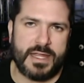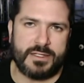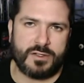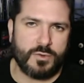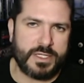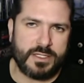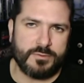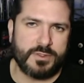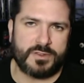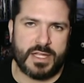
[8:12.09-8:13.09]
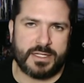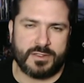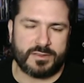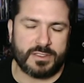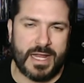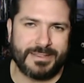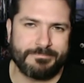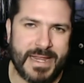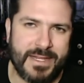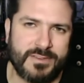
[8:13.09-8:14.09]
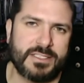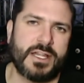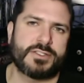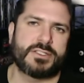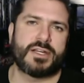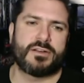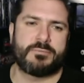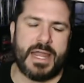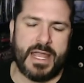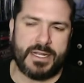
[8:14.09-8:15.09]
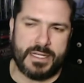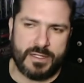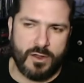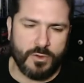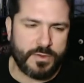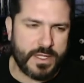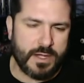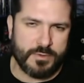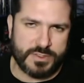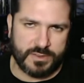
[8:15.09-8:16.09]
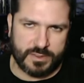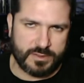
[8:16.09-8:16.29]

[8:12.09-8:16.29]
And Queen was like this amazing, legendary band, and the whole thing was just